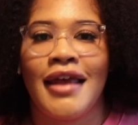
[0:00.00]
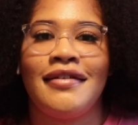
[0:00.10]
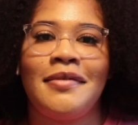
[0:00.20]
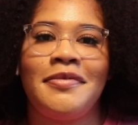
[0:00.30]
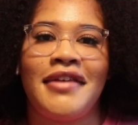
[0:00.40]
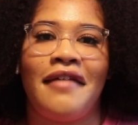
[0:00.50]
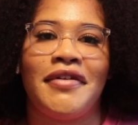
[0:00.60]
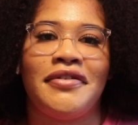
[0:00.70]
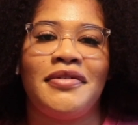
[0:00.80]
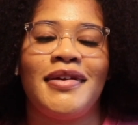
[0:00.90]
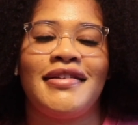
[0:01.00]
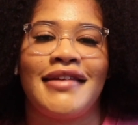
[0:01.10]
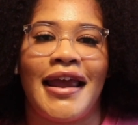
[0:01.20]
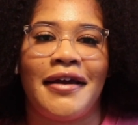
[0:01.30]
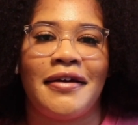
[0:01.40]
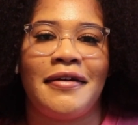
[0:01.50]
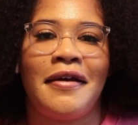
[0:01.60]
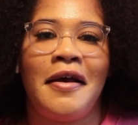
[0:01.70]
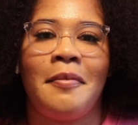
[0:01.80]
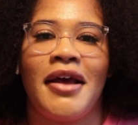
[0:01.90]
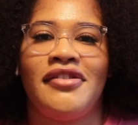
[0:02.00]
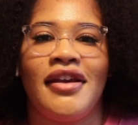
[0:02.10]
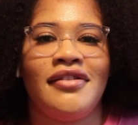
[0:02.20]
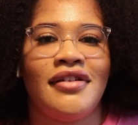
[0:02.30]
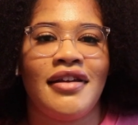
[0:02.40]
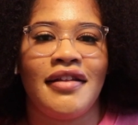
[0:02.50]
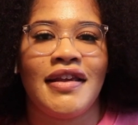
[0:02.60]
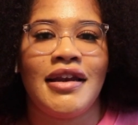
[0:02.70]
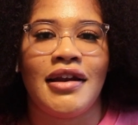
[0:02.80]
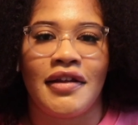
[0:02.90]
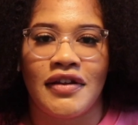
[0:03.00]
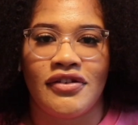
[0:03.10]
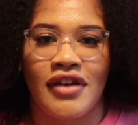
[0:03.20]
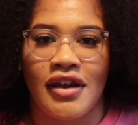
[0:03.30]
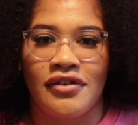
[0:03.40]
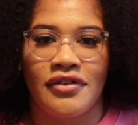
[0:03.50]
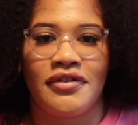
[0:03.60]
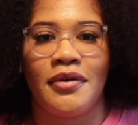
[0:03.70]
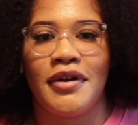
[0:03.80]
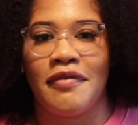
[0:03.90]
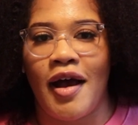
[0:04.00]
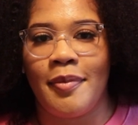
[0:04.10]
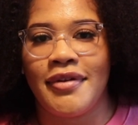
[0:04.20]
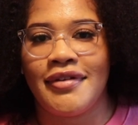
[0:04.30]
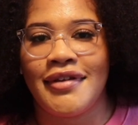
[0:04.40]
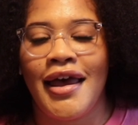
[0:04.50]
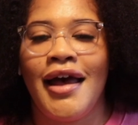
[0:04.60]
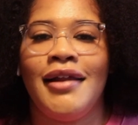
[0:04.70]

Tip 7, do it scared. By changing nothing, nothing changes. Tony Robbins.